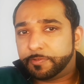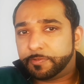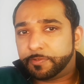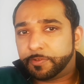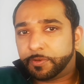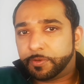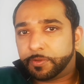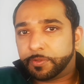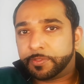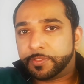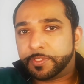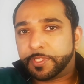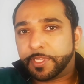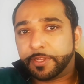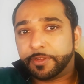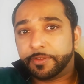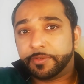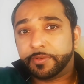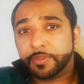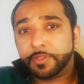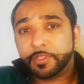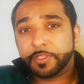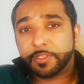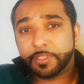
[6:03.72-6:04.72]
forth.
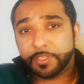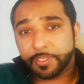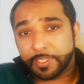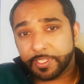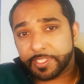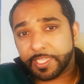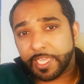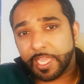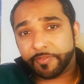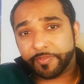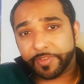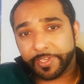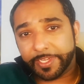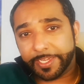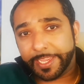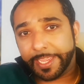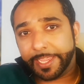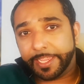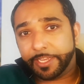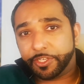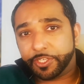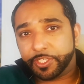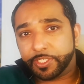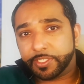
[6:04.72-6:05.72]
So you need to have
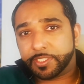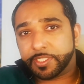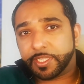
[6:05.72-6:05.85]
engaging